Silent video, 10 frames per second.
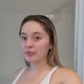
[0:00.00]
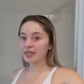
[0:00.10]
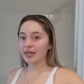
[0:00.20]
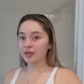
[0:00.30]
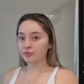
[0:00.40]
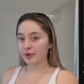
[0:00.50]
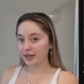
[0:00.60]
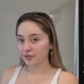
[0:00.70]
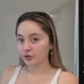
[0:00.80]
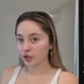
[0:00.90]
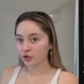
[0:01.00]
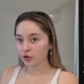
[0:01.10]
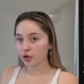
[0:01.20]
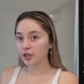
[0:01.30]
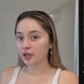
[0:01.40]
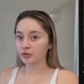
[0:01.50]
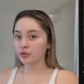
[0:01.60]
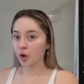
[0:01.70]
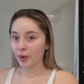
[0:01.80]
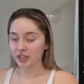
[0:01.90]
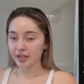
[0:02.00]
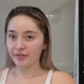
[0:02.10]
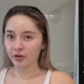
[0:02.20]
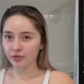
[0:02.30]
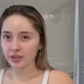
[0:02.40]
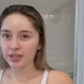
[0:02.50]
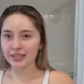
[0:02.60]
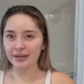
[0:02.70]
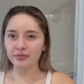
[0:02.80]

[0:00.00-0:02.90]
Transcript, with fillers: me getting ready for New York, go watch that video first because I